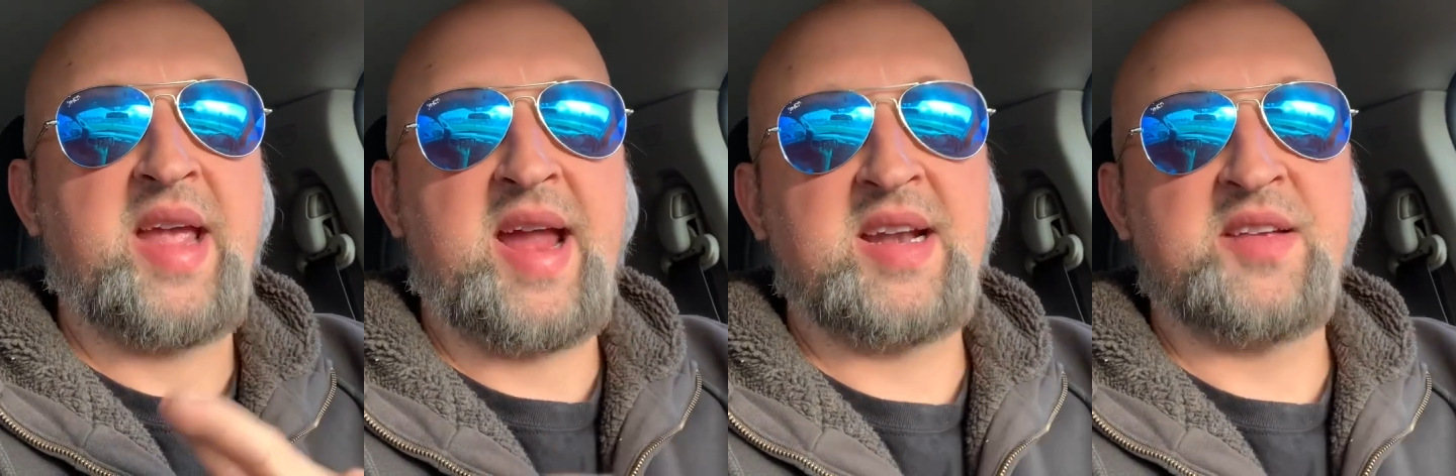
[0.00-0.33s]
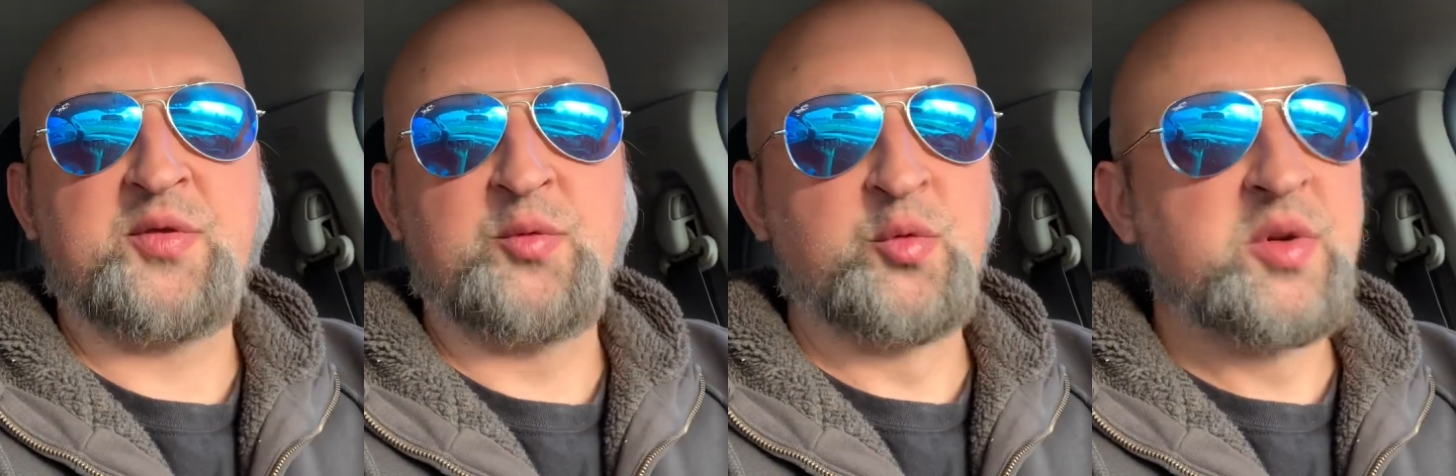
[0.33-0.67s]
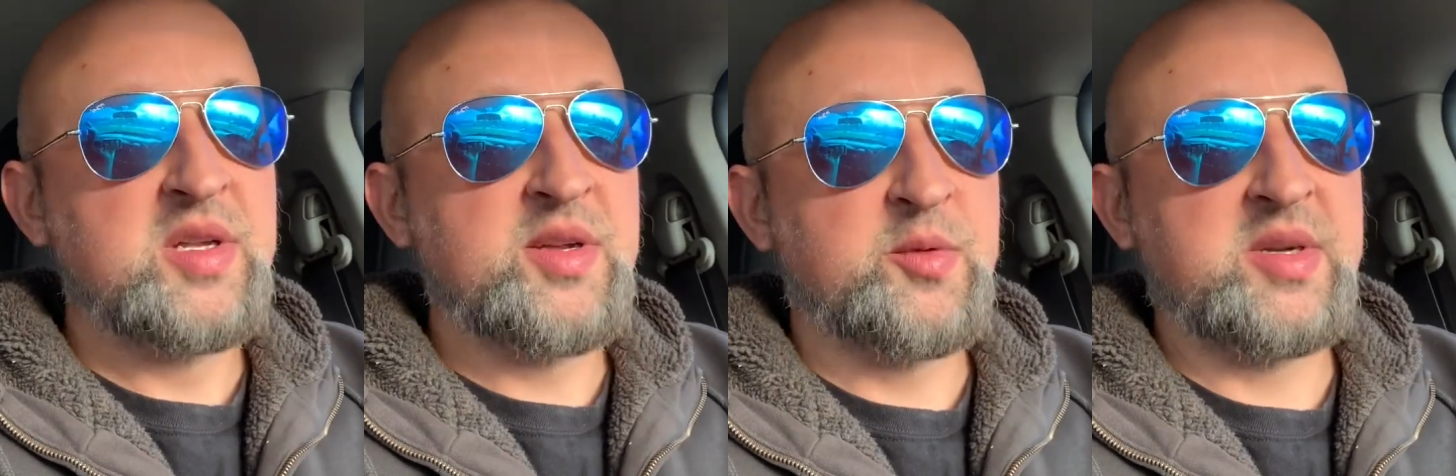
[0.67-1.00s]
and if you
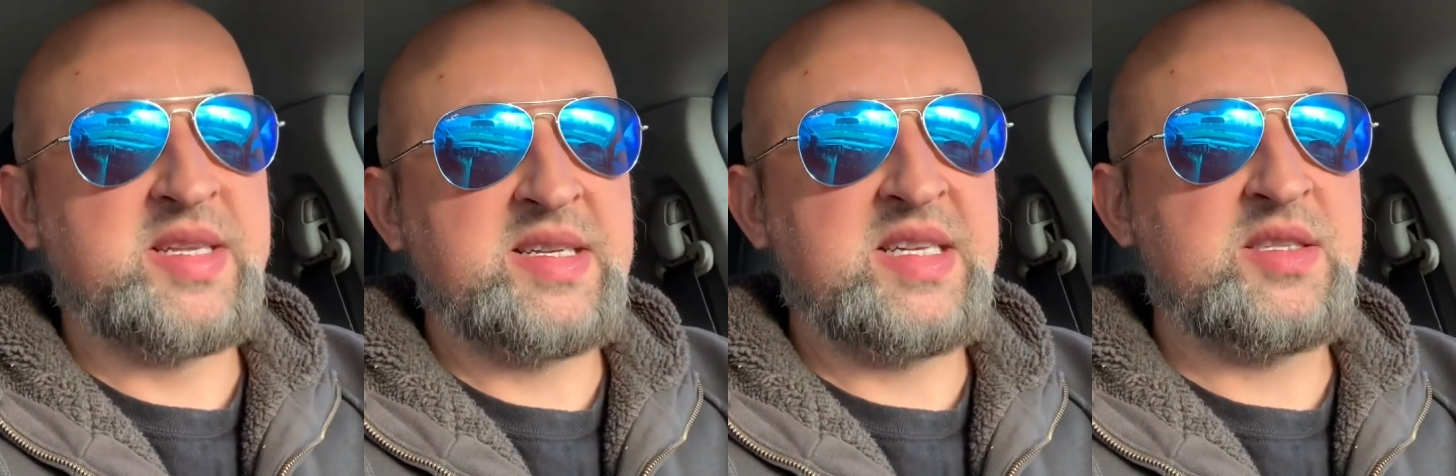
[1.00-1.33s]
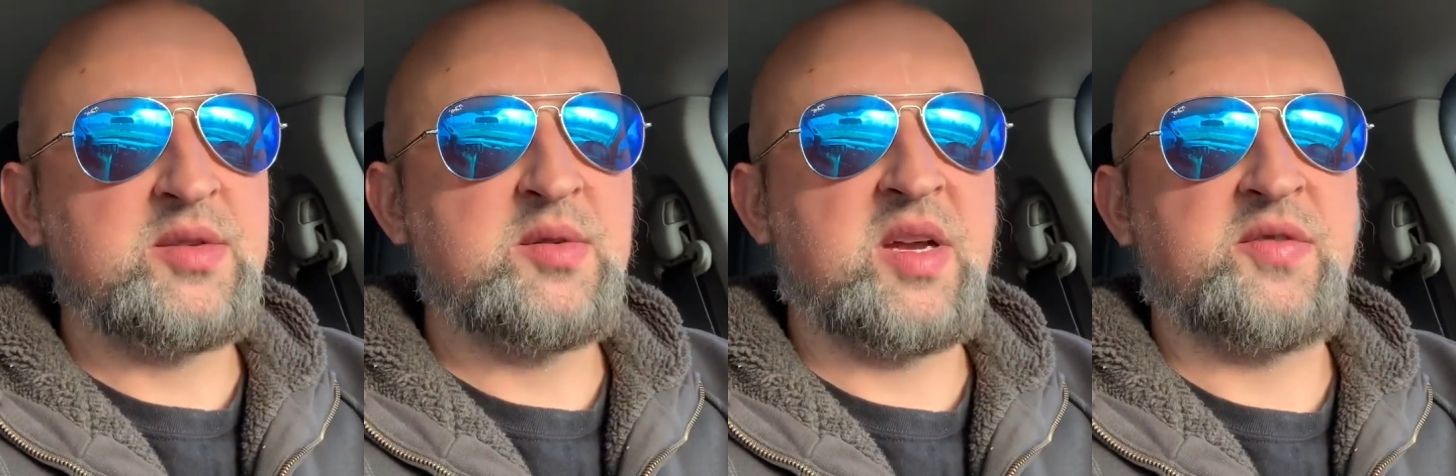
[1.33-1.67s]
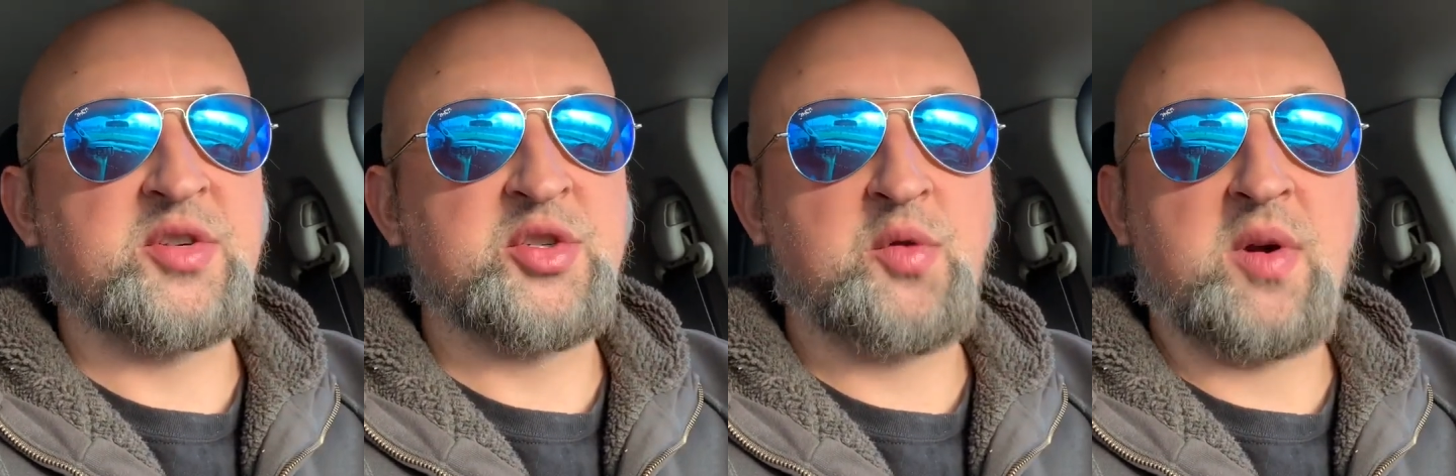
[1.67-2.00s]
really, really need to, if
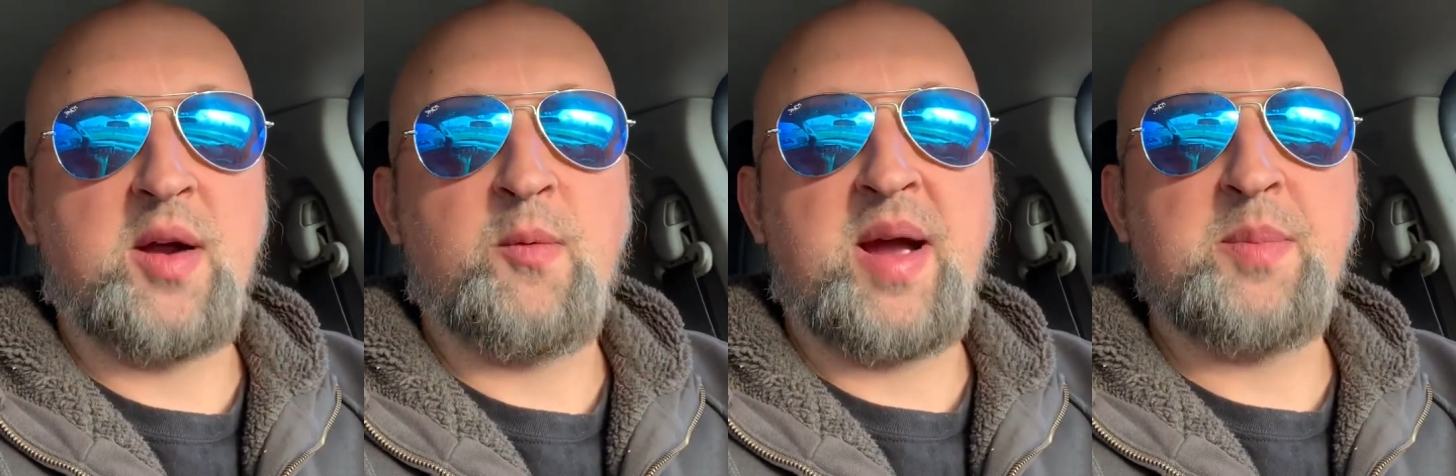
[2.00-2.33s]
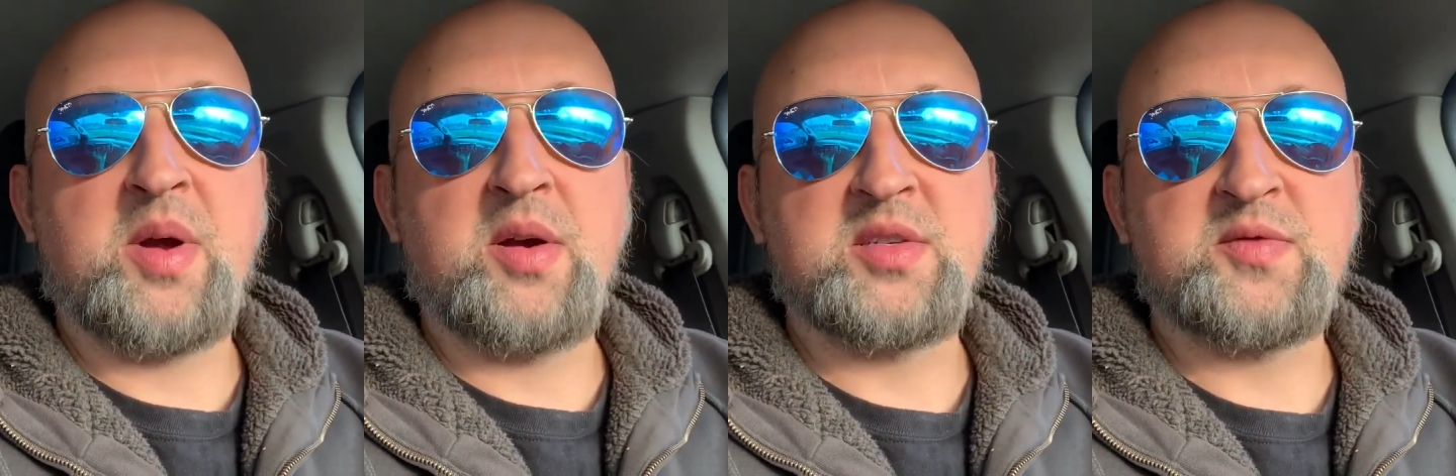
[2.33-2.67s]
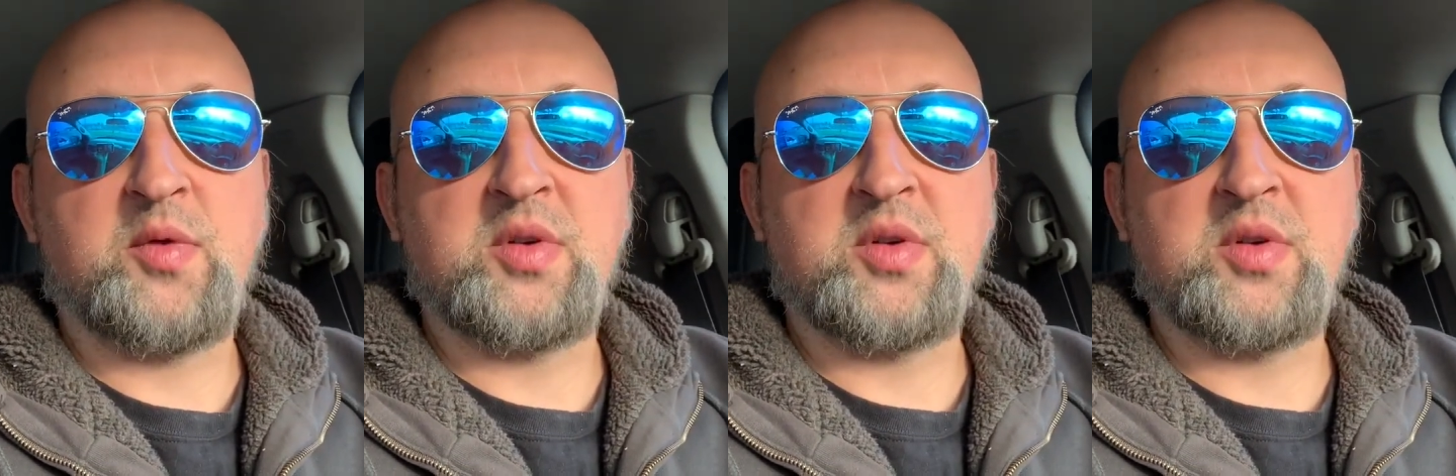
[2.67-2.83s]
you're short on wine barrels for